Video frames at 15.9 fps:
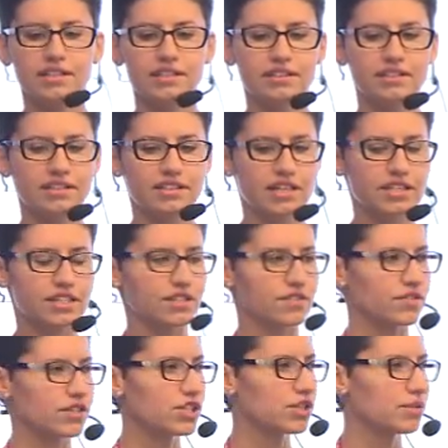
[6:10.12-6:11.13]
For
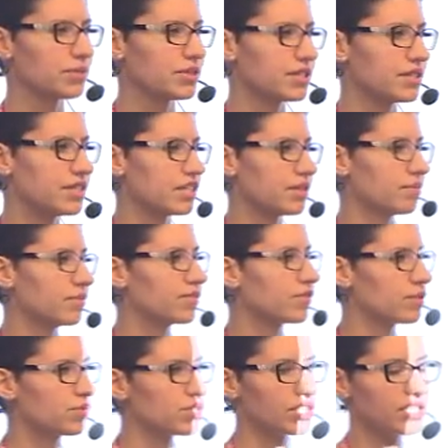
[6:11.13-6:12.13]
example, that applies to
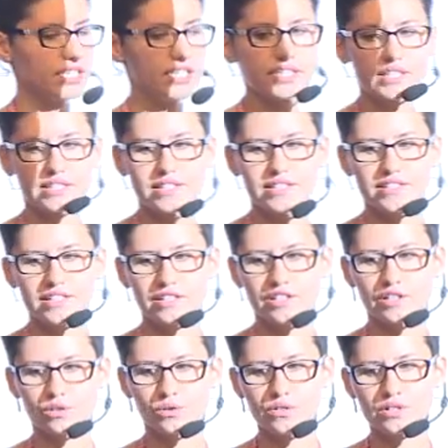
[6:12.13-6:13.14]
data
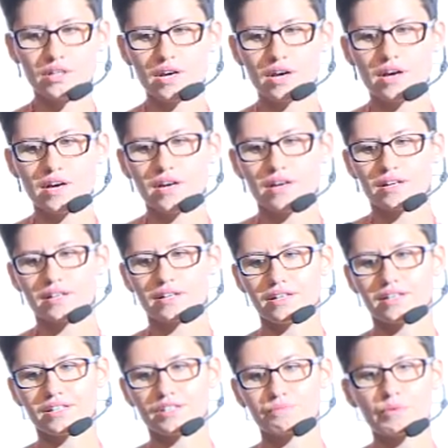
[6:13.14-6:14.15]
loading and
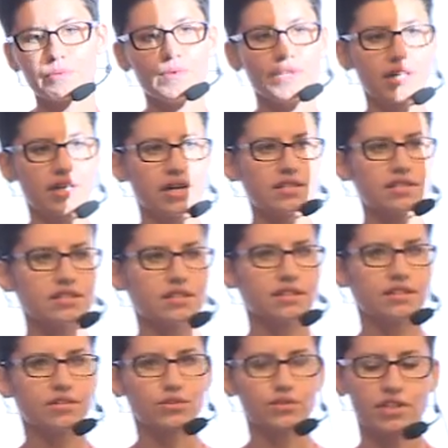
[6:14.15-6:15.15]
unloading
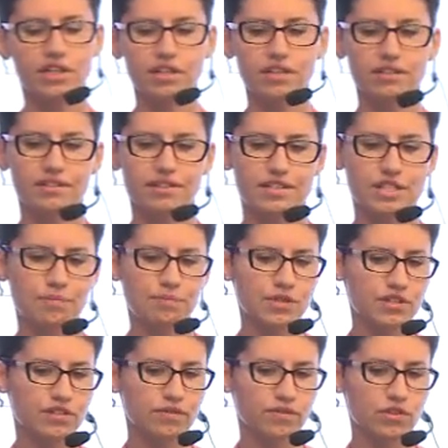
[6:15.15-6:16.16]
because
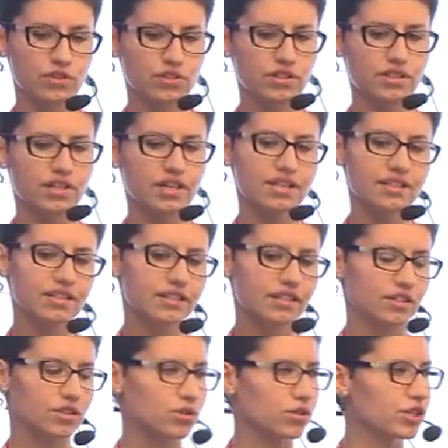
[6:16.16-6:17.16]
this is a
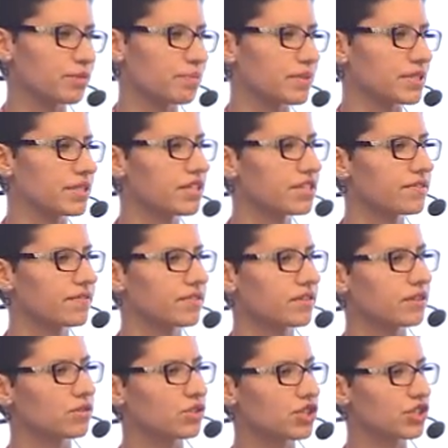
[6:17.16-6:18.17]
pretty
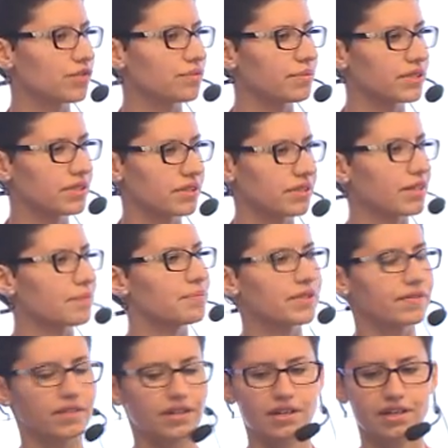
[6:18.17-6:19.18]
complicated
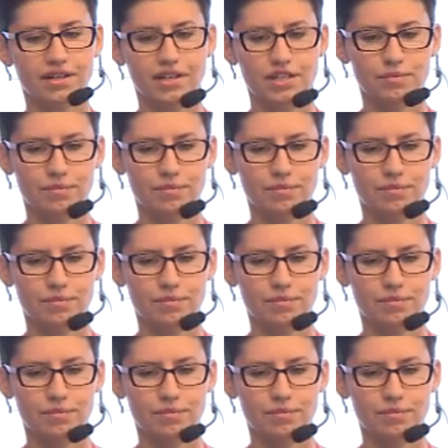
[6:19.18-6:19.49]
process,